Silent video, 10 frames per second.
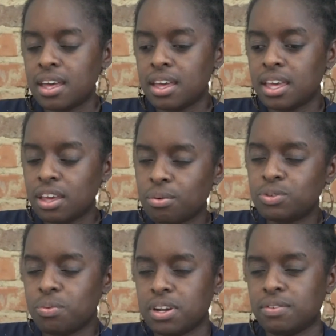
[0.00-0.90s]
he was
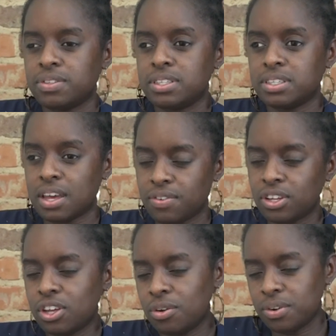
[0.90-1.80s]
one of 7
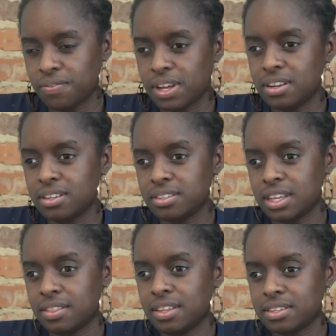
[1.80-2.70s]
co-defendants
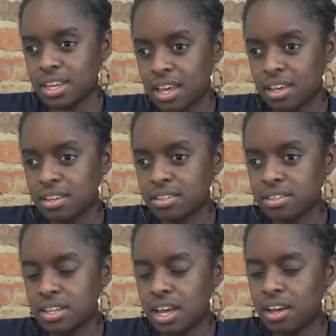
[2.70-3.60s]
in this case.